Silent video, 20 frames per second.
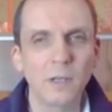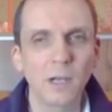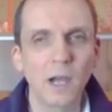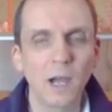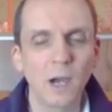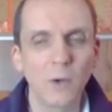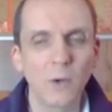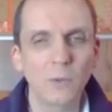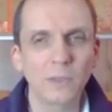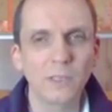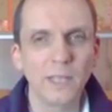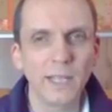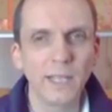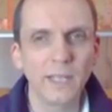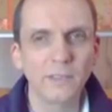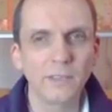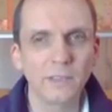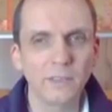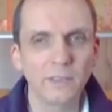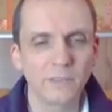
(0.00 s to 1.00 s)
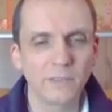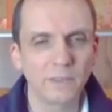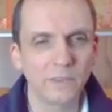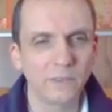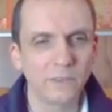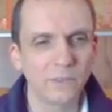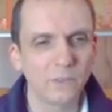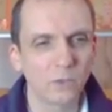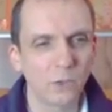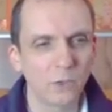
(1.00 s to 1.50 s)
out later in this
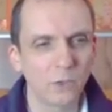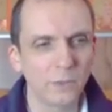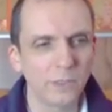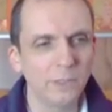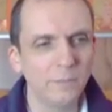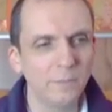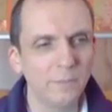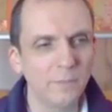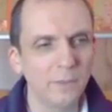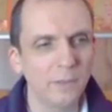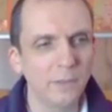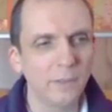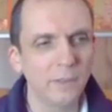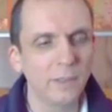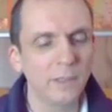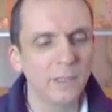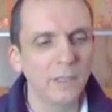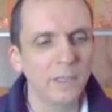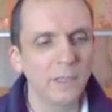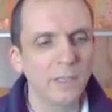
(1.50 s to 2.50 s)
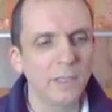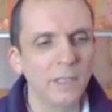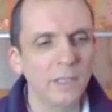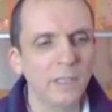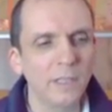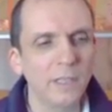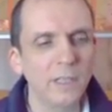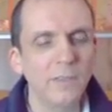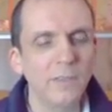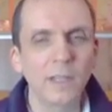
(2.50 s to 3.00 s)
story,
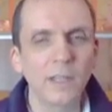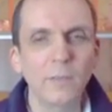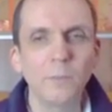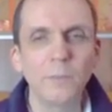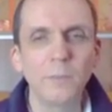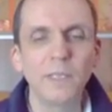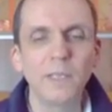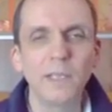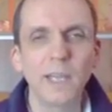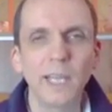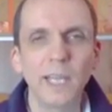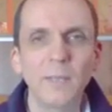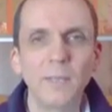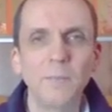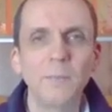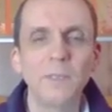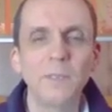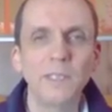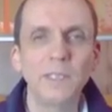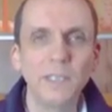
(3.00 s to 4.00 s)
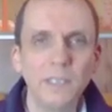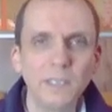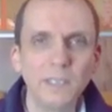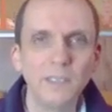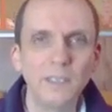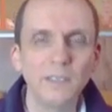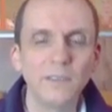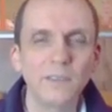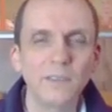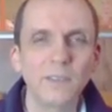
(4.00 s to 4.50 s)
he then became
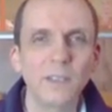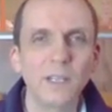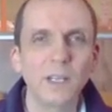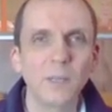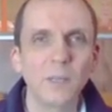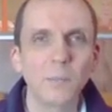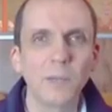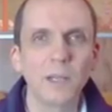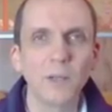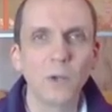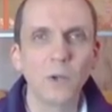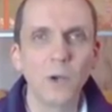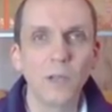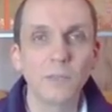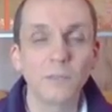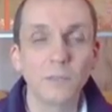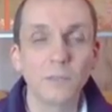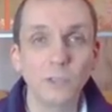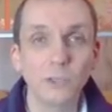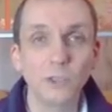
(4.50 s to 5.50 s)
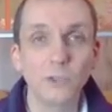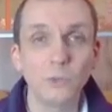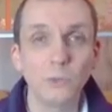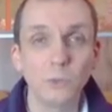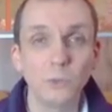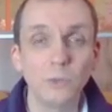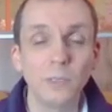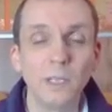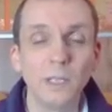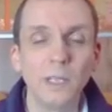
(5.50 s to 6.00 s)
killed by Lord
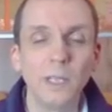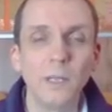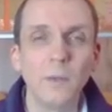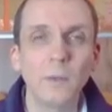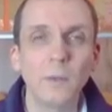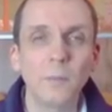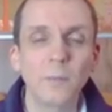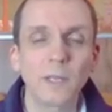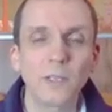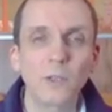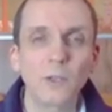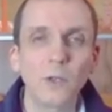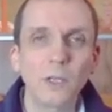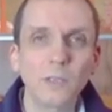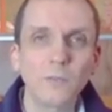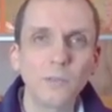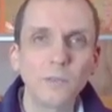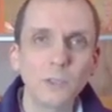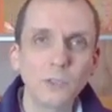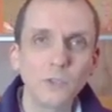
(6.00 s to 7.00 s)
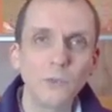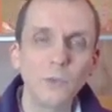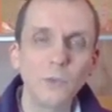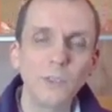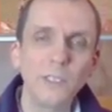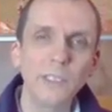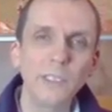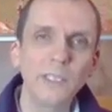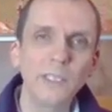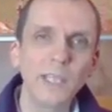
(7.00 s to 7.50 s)
Vishnu. But Lord Vishnu,
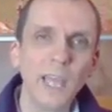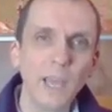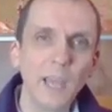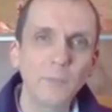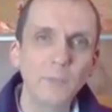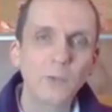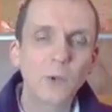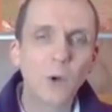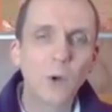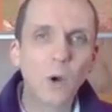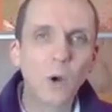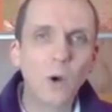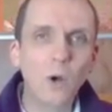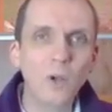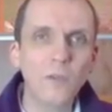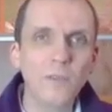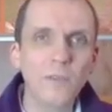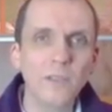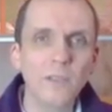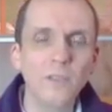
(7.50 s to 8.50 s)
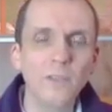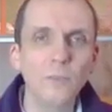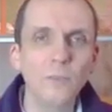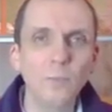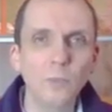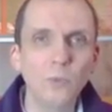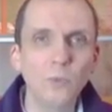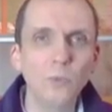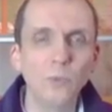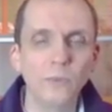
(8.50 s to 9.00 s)
he kept all these
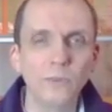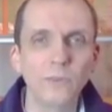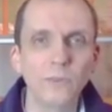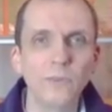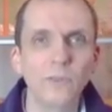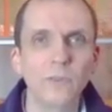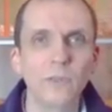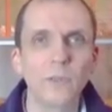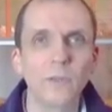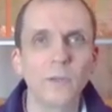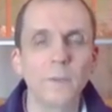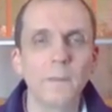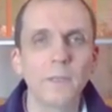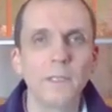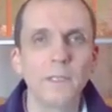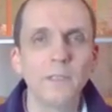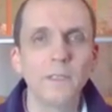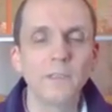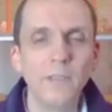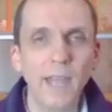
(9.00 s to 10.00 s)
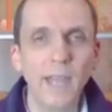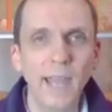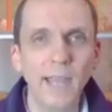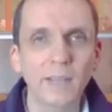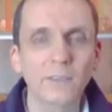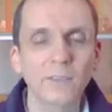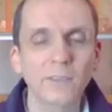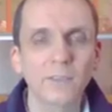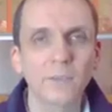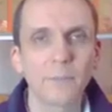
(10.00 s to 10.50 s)
spoons
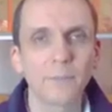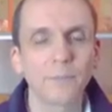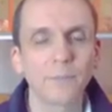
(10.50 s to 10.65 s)
intact.